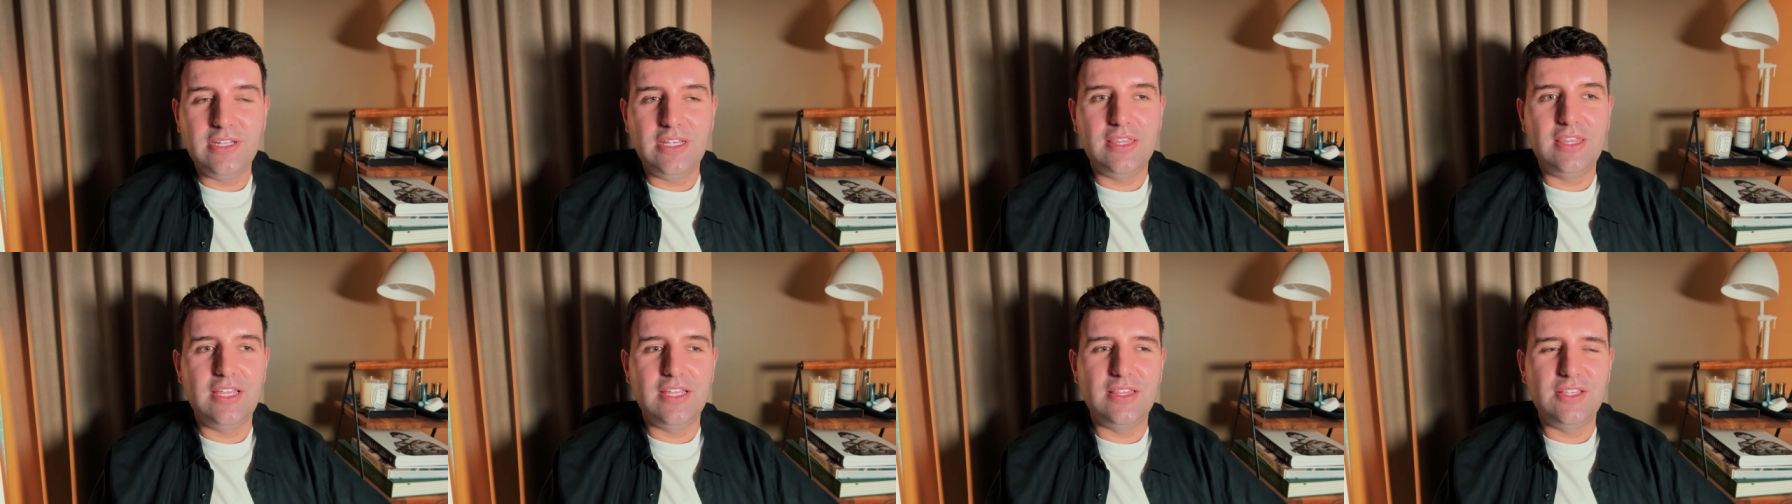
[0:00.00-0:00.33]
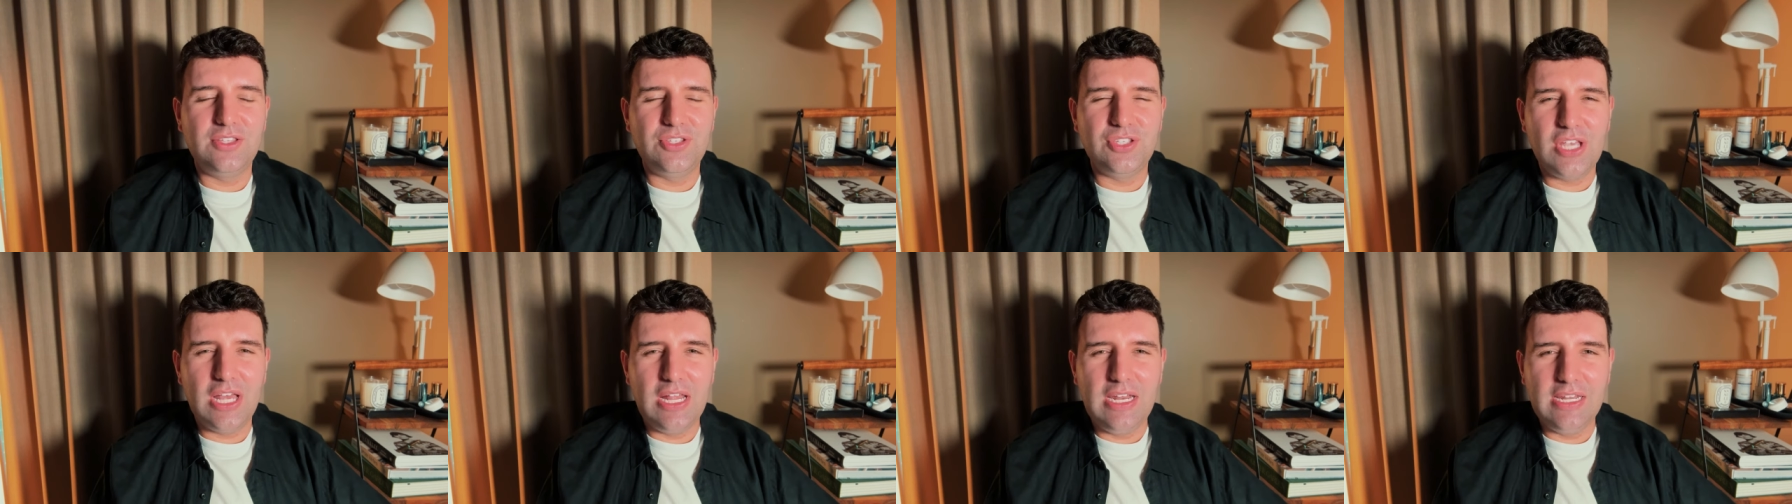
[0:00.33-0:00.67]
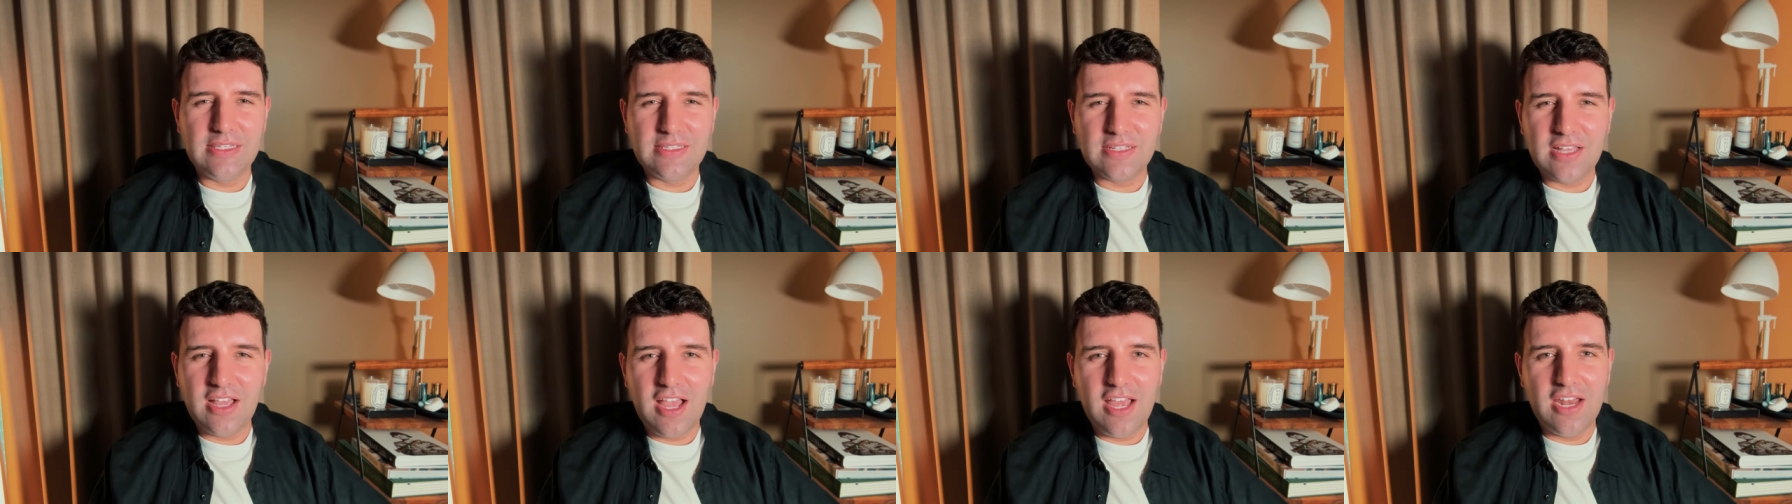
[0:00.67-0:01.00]
I think the gel
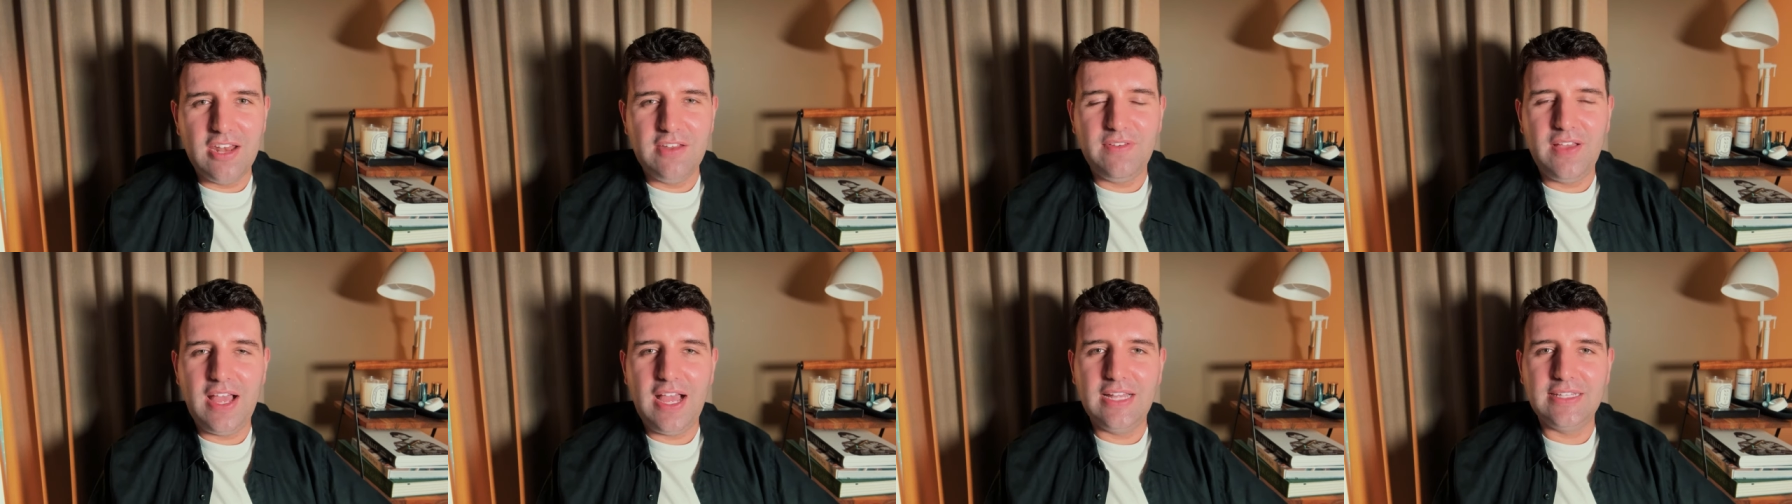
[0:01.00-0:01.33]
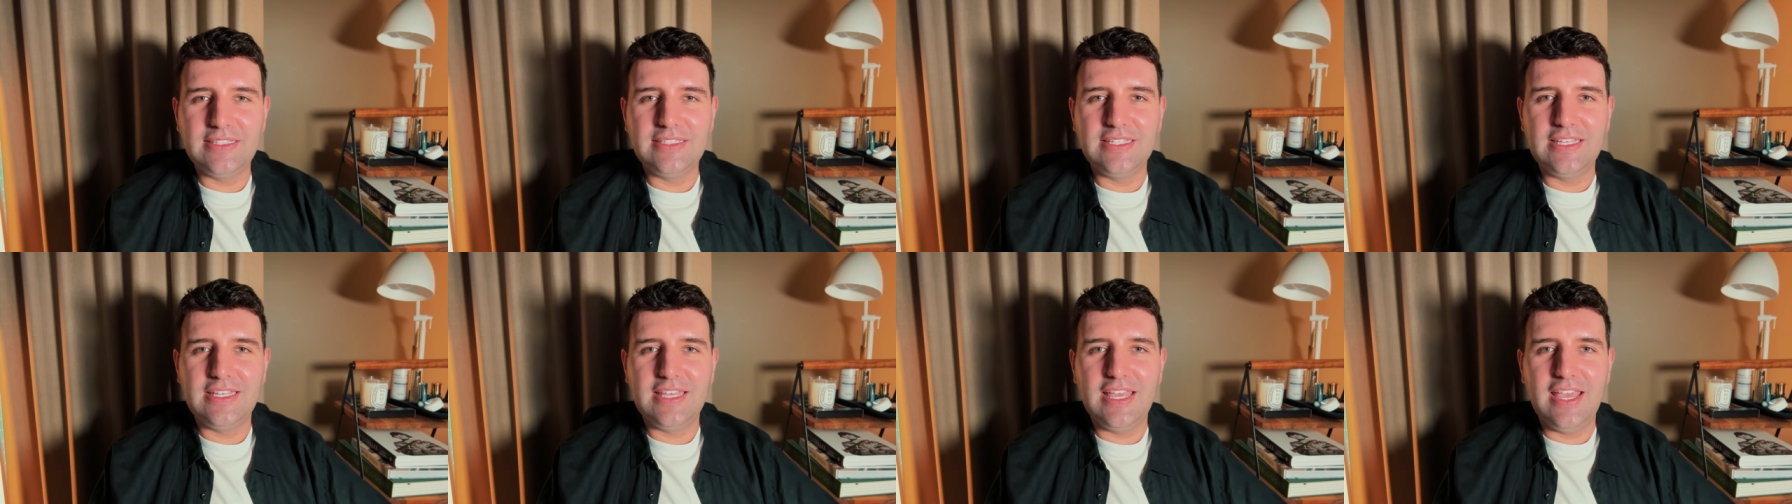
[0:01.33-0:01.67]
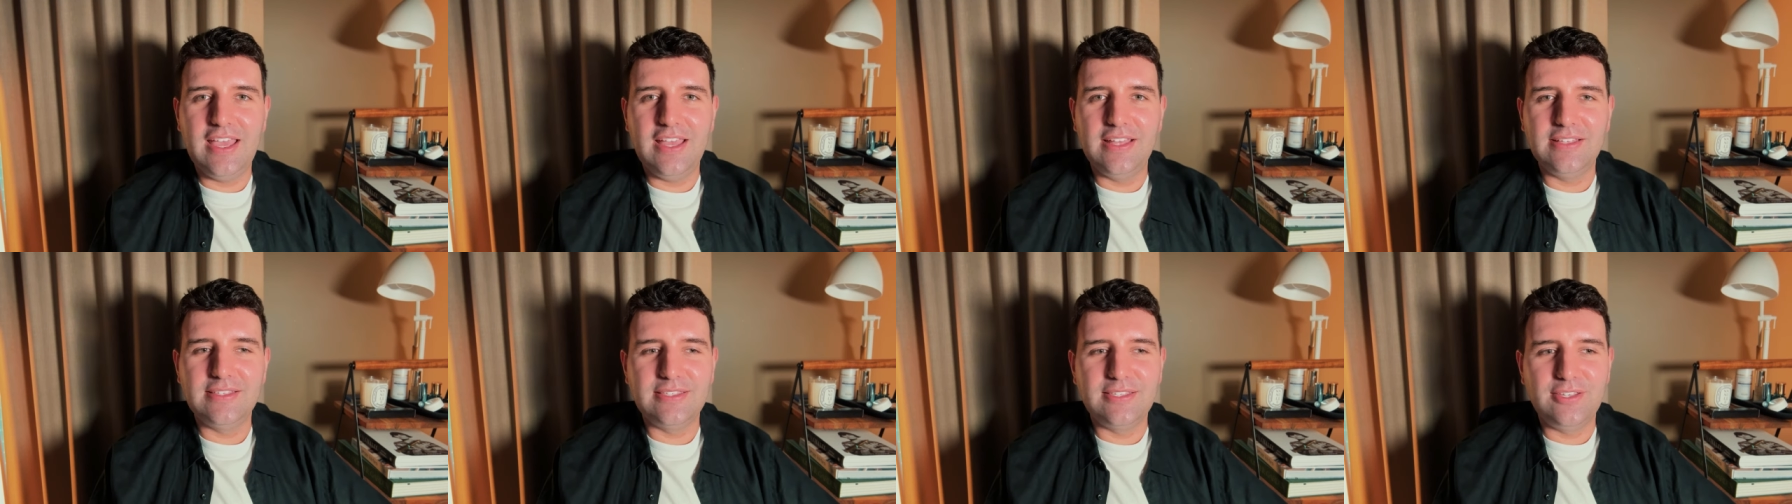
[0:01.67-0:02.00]
is kind of hard to
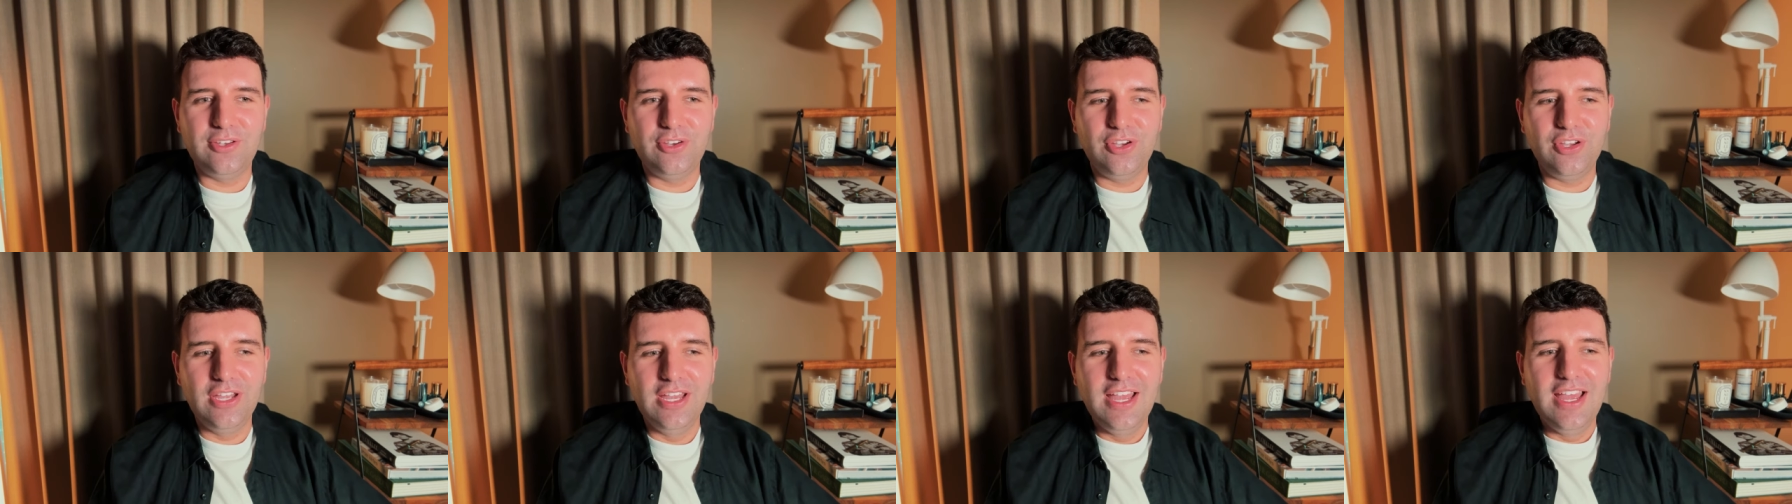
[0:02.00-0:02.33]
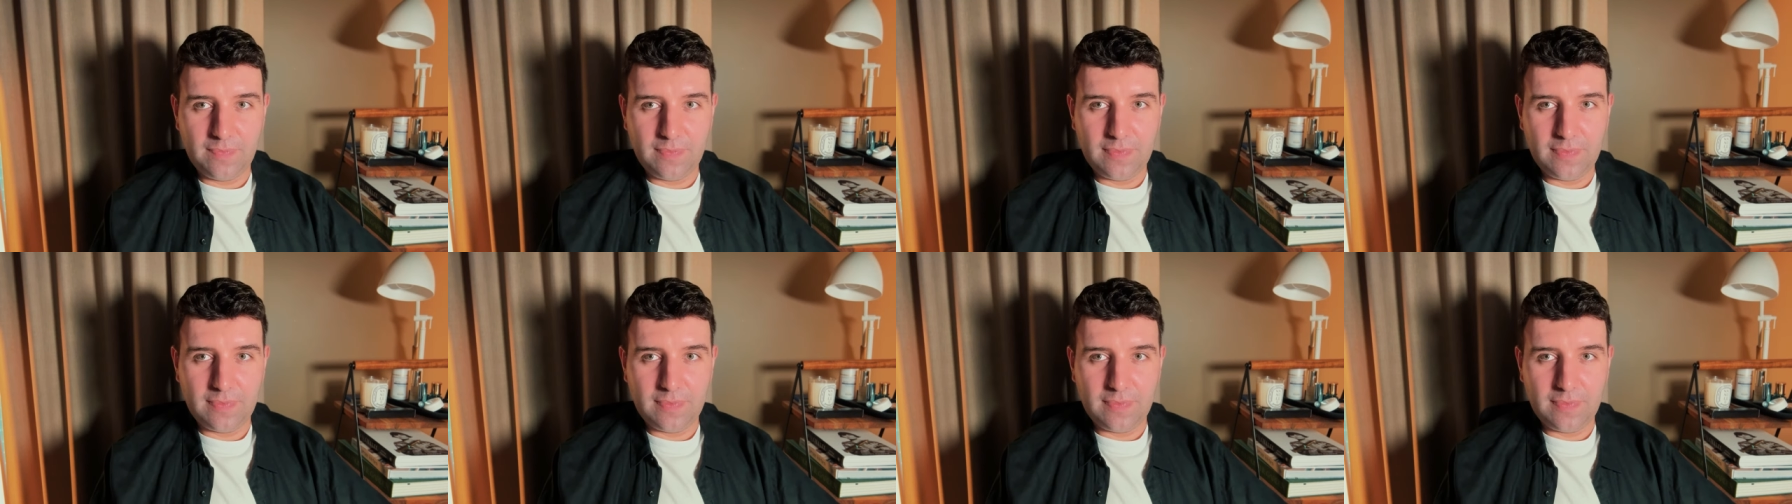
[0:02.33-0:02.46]
get, so